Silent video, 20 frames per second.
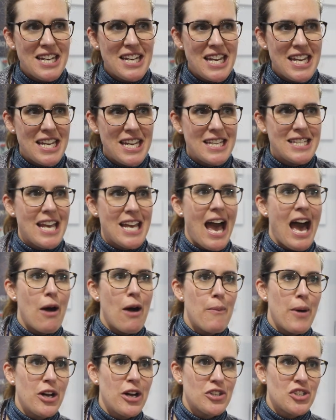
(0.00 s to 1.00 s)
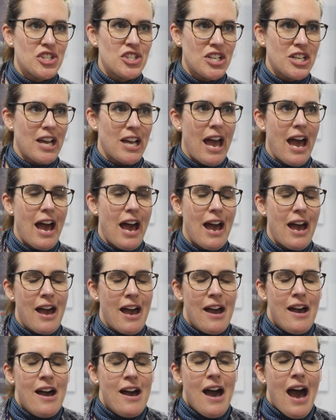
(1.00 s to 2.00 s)
need, how much,
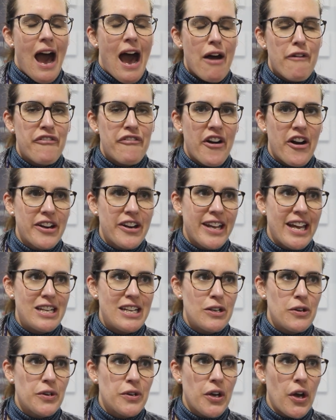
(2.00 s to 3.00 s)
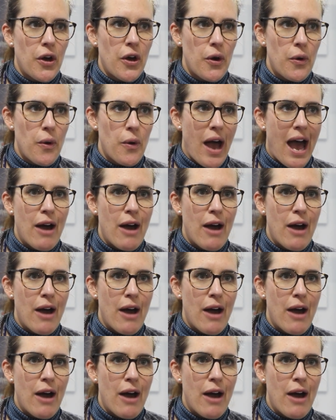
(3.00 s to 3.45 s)
how far can you go,